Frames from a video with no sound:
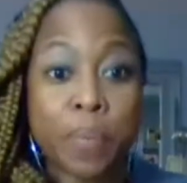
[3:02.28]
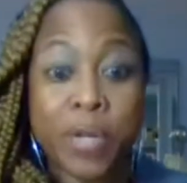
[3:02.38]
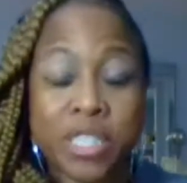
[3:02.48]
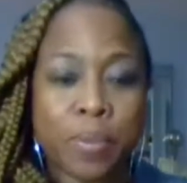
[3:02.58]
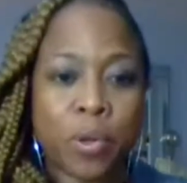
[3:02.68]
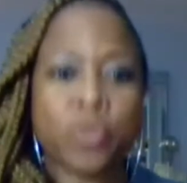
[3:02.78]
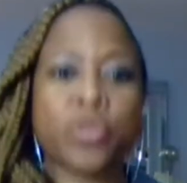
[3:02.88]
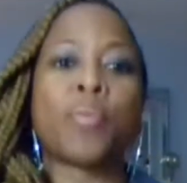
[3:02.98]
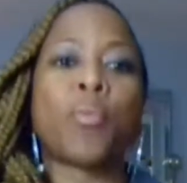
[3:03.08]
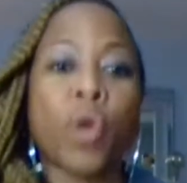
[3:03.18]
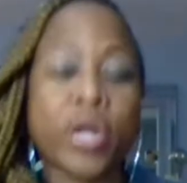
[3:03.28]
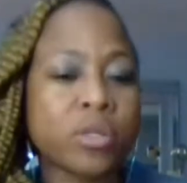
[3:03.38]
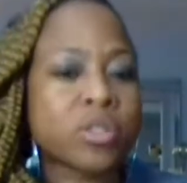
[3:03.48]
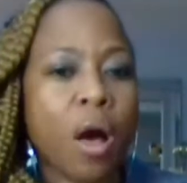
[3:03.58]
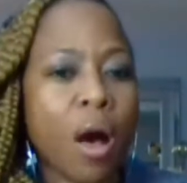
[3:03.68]
principle, the more
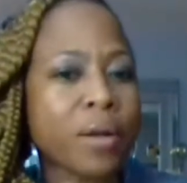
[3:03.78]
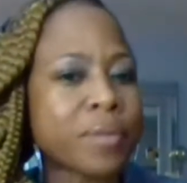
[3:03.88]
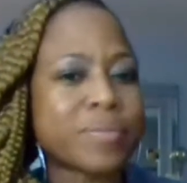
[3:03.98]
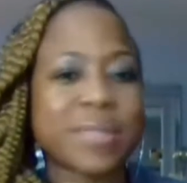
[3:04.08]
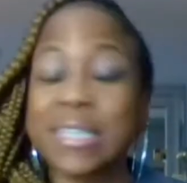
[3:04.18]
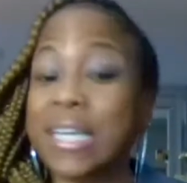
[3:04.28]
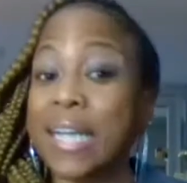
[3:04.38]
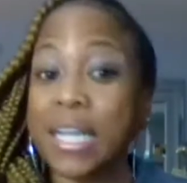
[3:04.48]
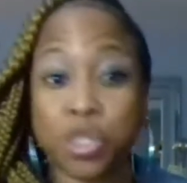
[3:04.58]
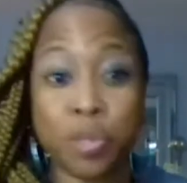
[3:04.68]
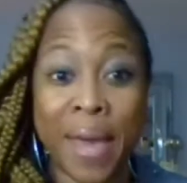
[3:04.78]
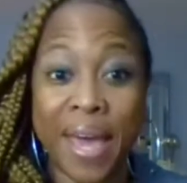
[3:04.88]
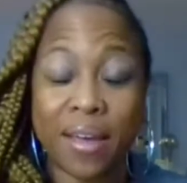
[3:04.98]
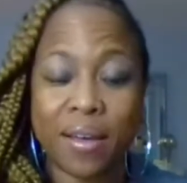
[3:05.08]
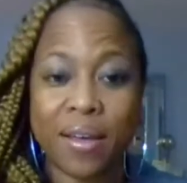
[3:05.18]
you talk, the less you
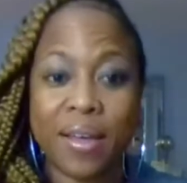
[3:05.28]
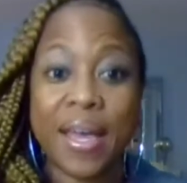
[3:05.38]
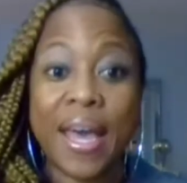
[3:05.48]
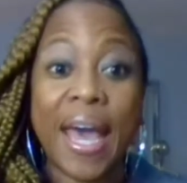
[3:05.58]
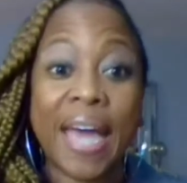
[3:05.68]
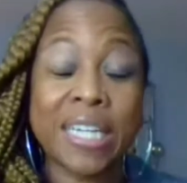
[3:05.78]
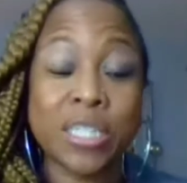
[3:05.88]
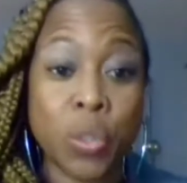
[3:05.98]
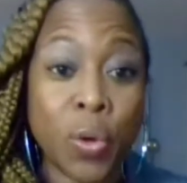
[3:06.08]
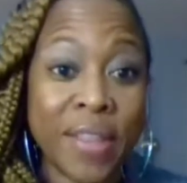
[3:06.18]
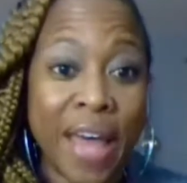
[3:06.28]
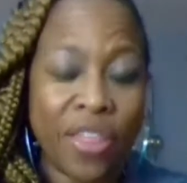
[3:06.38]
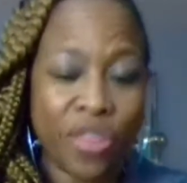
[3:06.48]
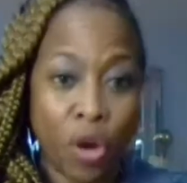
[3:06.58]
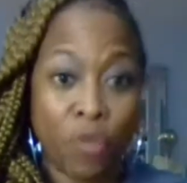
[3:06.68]
make. And in doing
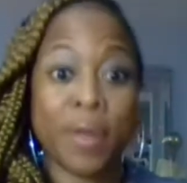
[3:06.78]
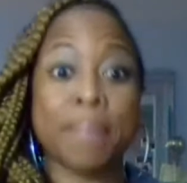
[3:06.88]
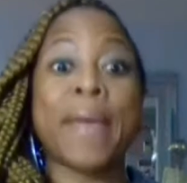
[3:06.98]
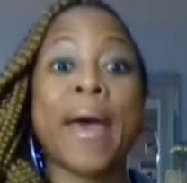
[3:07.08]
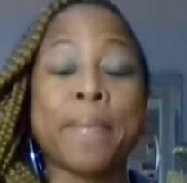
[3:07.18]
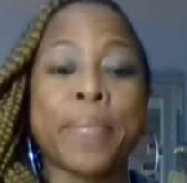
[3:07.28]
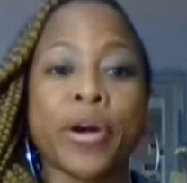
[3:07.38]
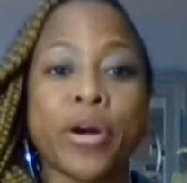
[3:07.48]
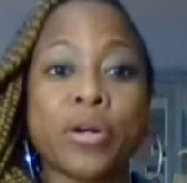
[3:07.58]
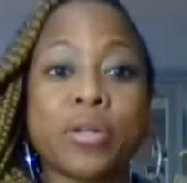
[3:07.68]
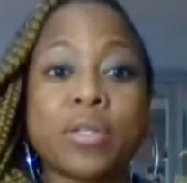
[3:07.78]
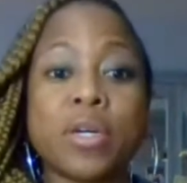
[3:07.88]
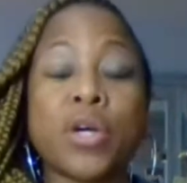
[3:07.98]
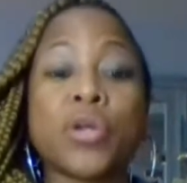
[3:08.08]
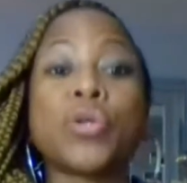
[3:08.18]
that, though, remember,
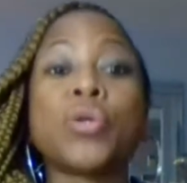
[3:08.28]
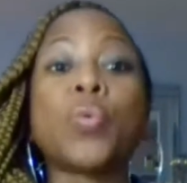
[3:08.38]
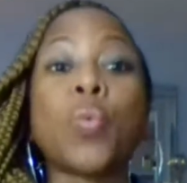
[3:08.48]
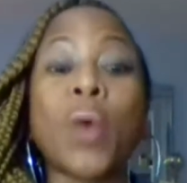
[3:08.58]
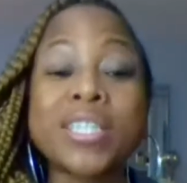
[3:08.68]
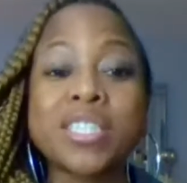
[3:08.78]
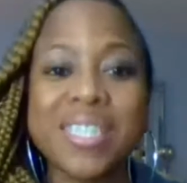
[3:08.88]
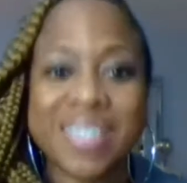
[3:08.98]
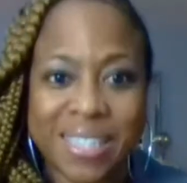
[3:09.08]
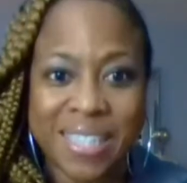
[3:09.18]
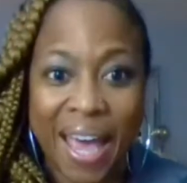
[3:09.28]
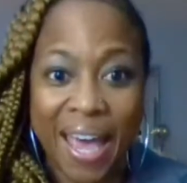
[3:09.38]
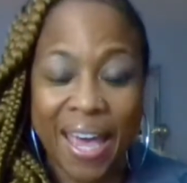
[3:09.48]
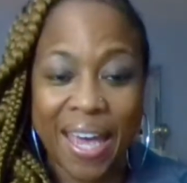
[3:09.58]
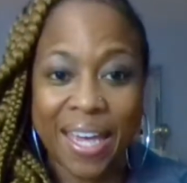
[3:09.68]
you want to
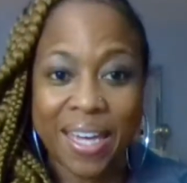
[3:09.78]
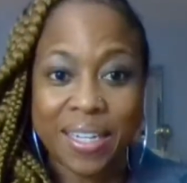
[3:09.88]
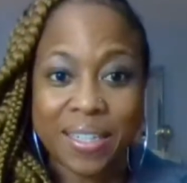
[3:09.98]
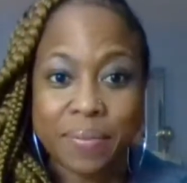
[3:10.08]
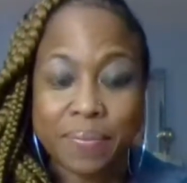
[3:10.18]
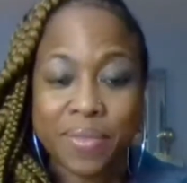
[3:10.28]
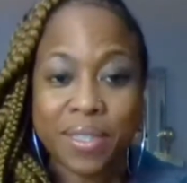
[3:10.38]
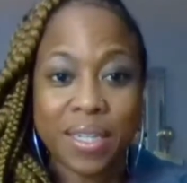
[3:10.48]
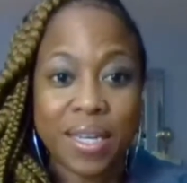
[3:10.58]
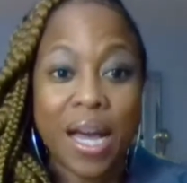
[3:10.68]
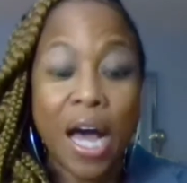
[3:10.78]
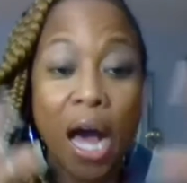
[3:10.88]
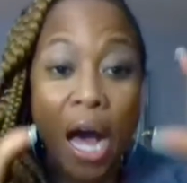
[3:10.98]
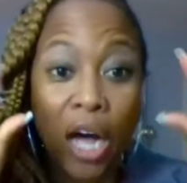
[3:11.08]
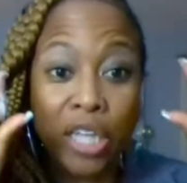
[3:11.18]
say
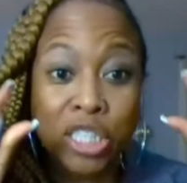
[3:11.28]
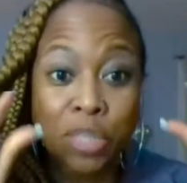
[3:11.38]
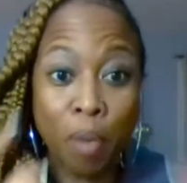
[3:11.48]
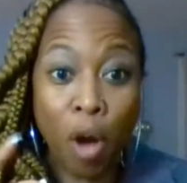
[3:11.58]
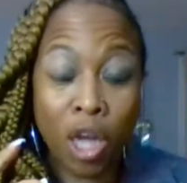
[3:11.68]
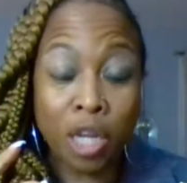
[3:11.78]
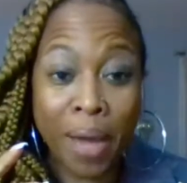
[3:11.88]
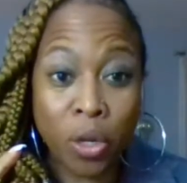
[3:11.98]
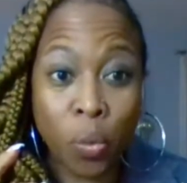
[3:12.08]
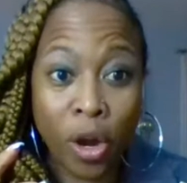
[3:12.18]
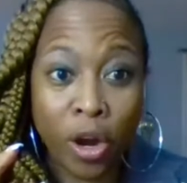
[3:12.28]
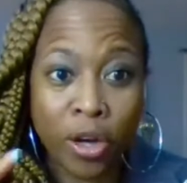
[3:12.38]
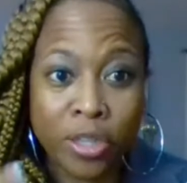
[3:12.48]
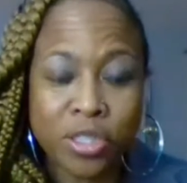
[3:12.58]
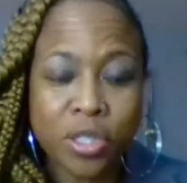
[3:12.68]
a small amount of
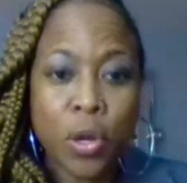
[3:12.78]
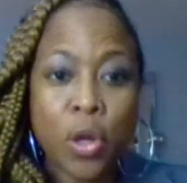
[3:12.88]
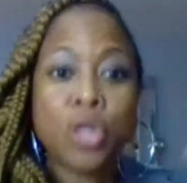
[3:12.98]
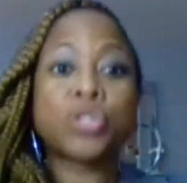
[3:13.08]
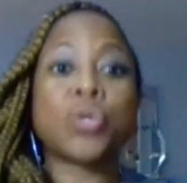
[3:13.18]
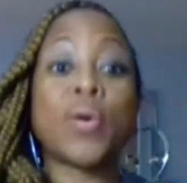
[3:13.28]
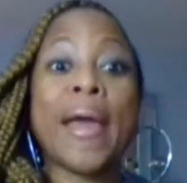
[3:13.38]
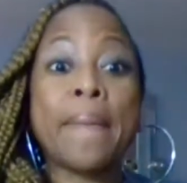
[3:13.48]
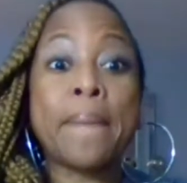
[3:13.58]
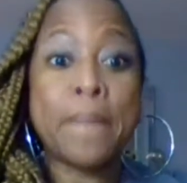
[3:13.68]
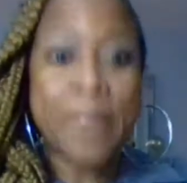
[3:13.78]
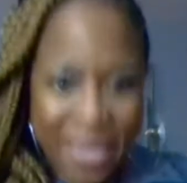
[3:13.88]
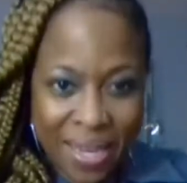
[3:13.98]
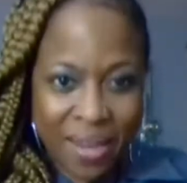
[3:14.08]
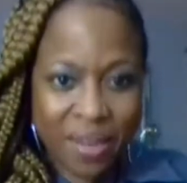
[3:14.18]
words to a
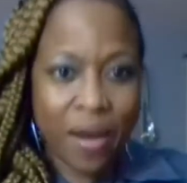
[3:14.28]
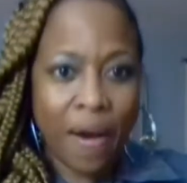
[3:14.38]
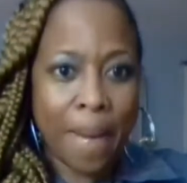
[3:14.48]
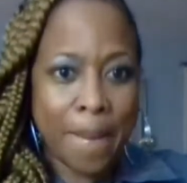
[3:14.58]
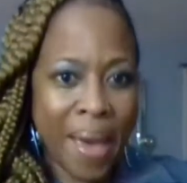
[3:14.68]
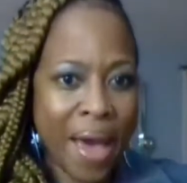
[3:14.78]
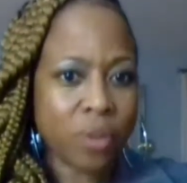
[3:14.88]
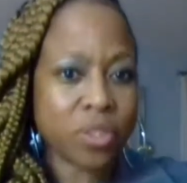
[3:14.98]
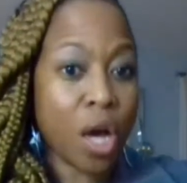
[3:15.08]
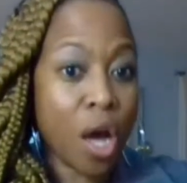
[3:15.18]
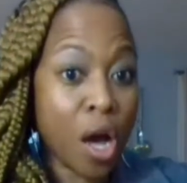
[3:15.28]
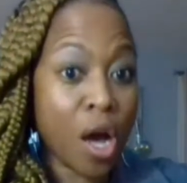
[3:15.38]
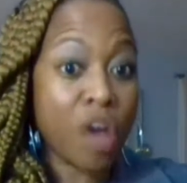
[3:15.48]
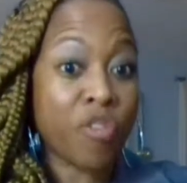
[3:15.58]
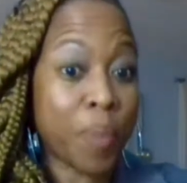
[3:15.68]
big amount
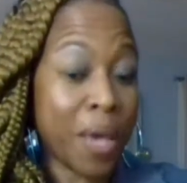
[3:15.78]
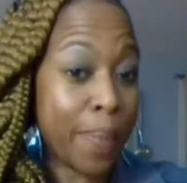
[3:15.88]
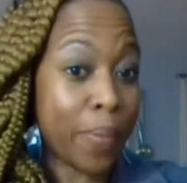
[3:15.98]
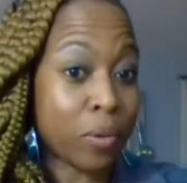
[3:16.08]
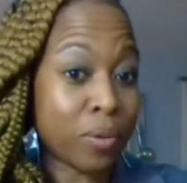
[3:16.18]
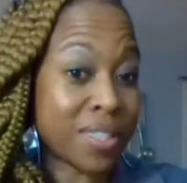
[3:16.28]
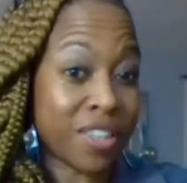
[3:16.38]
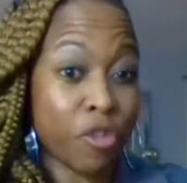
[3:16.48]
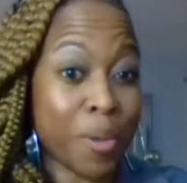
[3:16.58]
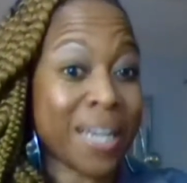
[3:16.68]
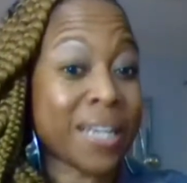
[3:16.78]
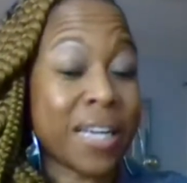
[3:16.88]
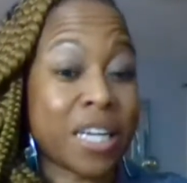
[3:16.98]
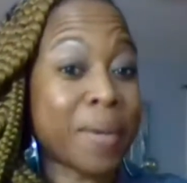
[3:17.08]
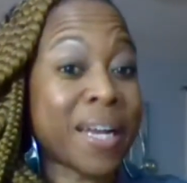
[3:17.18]
of people. Has
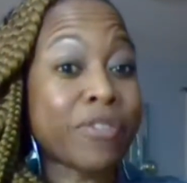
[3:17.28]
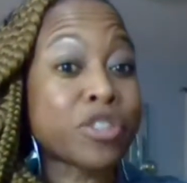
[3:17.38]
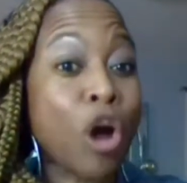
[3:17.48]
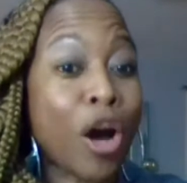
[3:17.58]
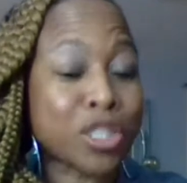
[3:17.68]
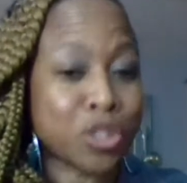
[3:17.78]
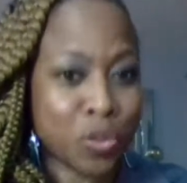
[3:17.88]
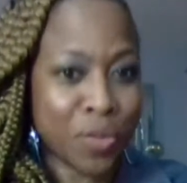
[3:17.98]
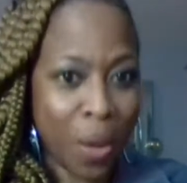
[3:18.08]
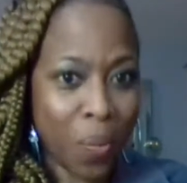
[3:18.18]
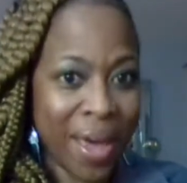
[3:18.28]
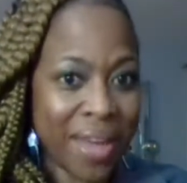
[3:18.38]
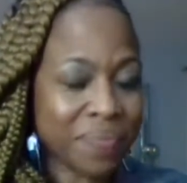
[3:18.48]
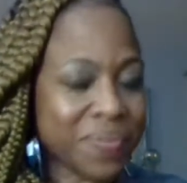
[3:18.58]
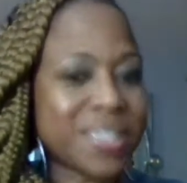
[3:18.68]
anybody ever taught it to you that
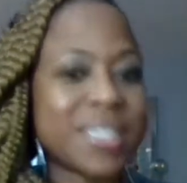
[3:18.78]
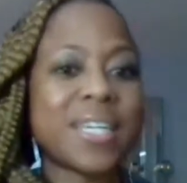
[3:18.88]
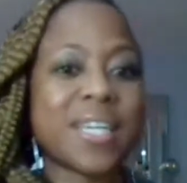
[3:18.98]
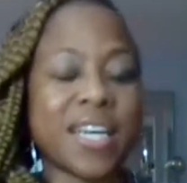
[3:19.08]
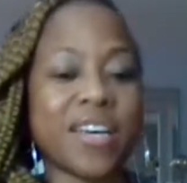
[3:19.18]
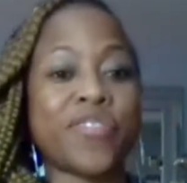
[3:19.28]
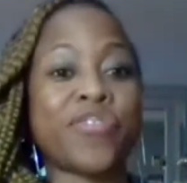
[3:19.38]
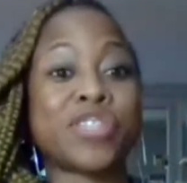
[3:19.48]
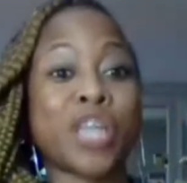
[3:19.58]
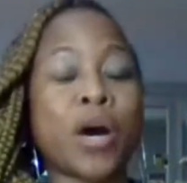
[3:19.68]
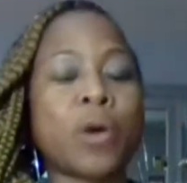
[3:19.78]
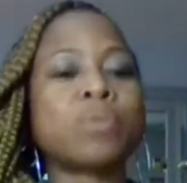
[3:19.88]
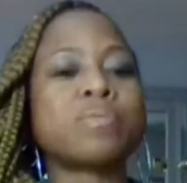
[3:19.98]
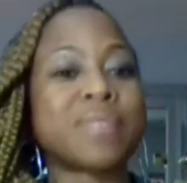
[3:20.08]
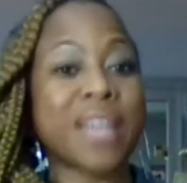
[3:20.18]
way? If
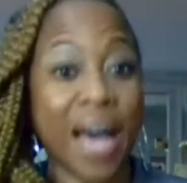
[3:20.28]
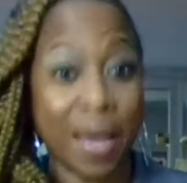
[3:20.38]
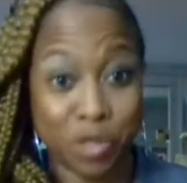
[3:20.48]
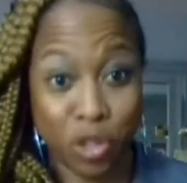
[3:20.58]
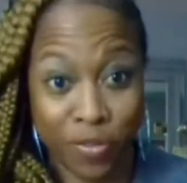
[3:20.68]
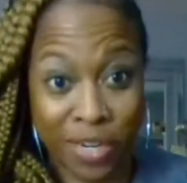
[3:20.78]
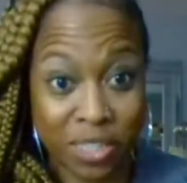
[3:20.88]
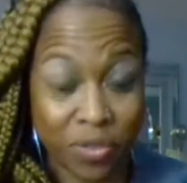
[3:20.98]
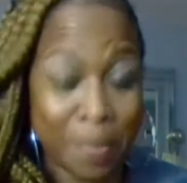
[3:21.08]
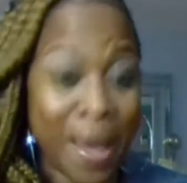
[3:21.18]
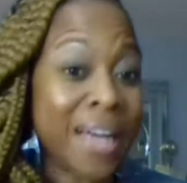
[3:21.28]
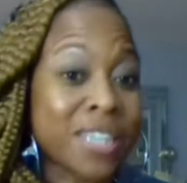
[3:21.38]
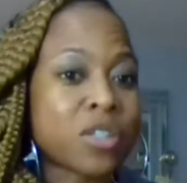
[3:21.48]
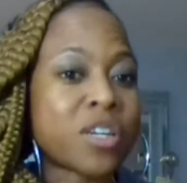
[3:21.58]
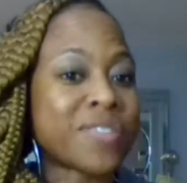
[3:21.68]
so, I'm serving as a
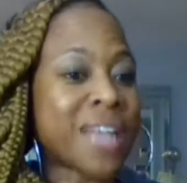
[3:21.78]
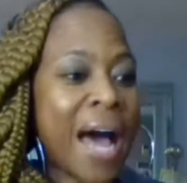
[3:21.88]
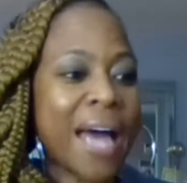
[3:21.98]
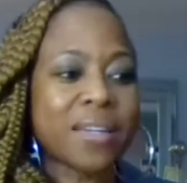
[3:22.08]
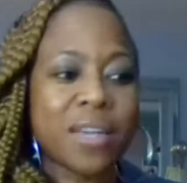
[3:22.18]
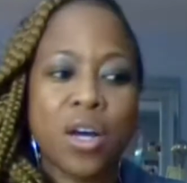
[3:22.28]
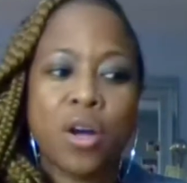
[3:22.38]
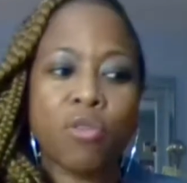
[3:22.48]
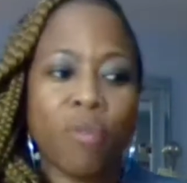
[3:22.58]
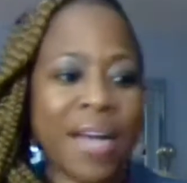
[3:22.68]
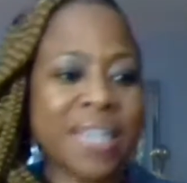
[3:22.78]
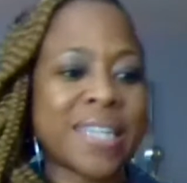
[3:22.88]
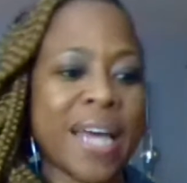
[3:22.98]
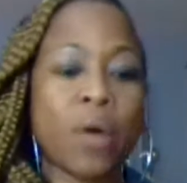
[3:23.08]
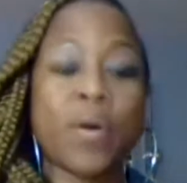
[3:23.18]
reminder, and if not, write it
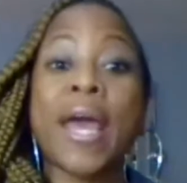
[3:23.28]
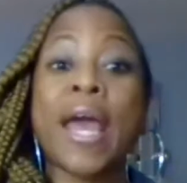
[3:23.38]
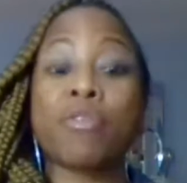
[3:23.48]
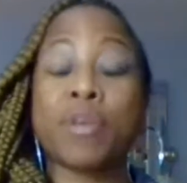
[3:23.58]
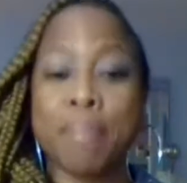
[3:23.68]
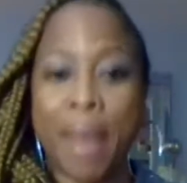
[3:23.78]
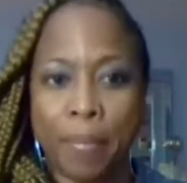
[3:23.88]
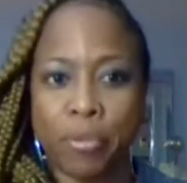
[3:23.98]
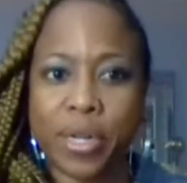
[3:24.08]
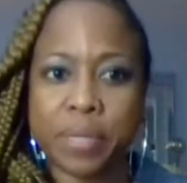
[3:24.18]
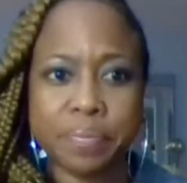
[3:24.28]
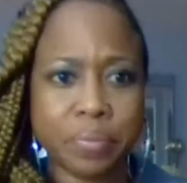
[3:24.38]
down and remember it.